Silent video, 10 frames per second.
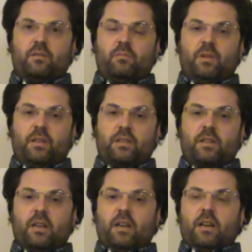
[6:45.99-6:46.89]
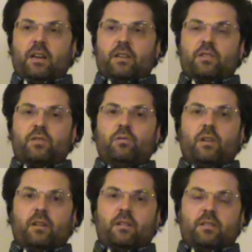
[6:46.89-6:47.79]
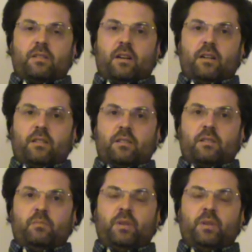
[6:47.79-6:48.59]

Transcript: It means pseudoscience,